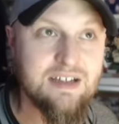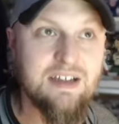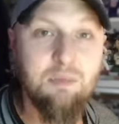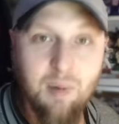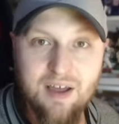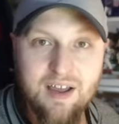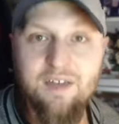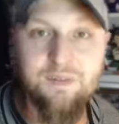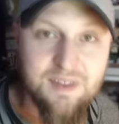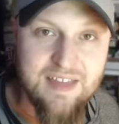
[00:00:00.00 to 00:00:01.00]
But
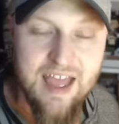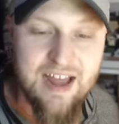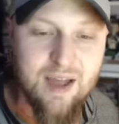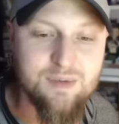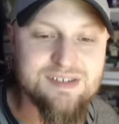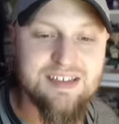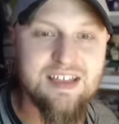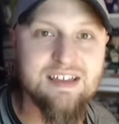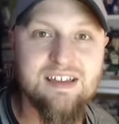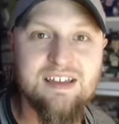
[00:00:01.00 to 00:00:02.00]
other than that, I would
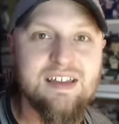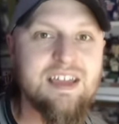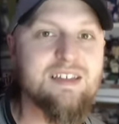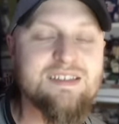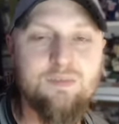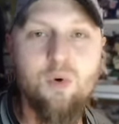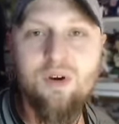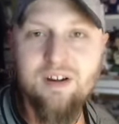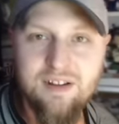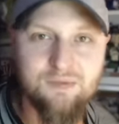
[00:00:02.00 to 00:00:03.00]
say it's
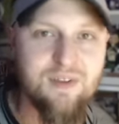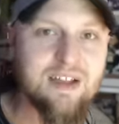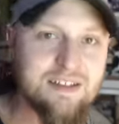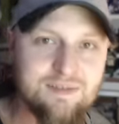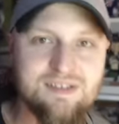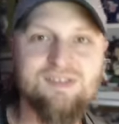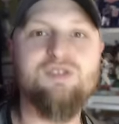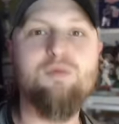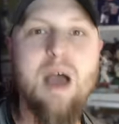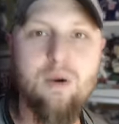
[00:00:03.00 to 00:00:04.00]
more effective to
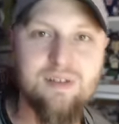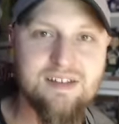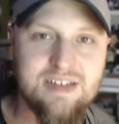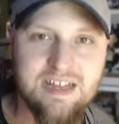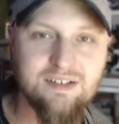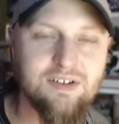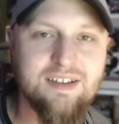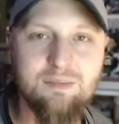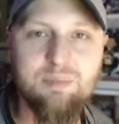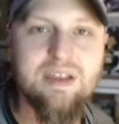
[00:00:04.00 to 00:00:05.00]
zoom out and take a look
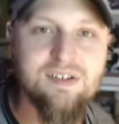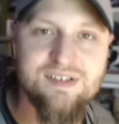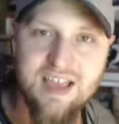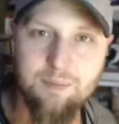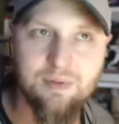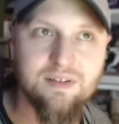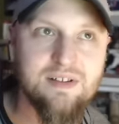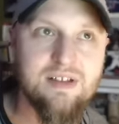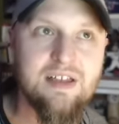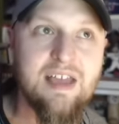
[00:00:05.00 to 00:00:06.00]
at a bigger sample.
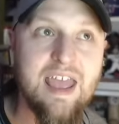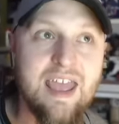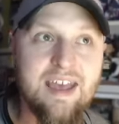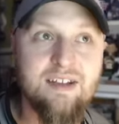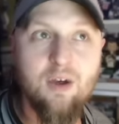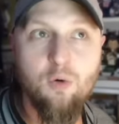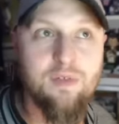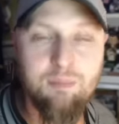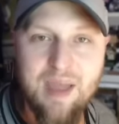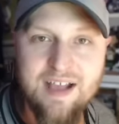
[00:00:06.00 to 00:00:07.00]
And
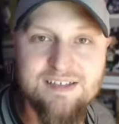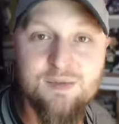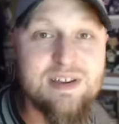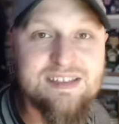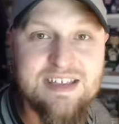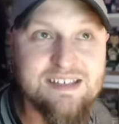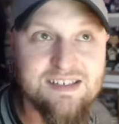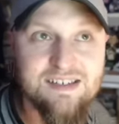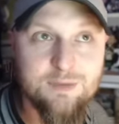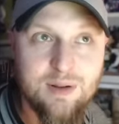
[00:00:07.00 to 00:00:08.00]
over the past three
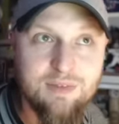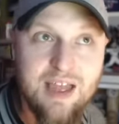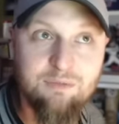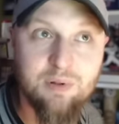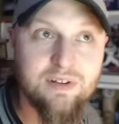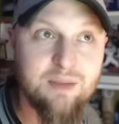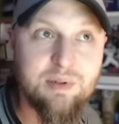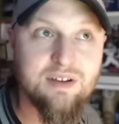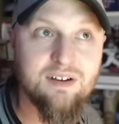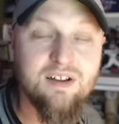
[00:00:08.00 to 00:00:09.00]
seasons is what I have pulled up
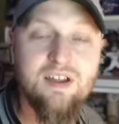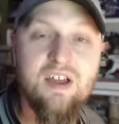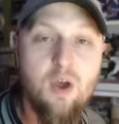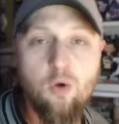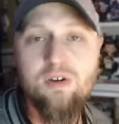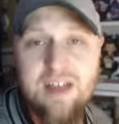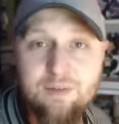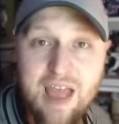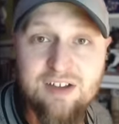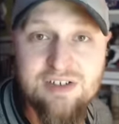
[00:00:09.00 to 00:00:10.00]
here.
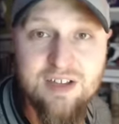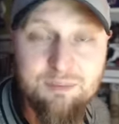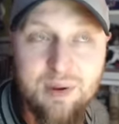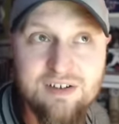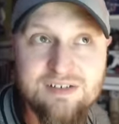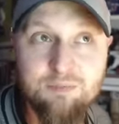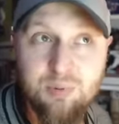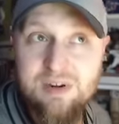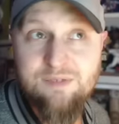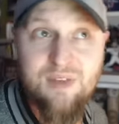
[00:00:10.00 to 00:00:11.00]
Okert actually compares
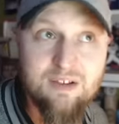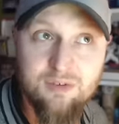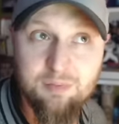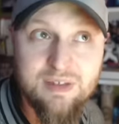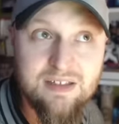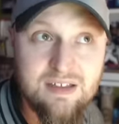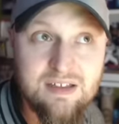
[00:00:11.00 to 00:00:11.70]
pretty favorably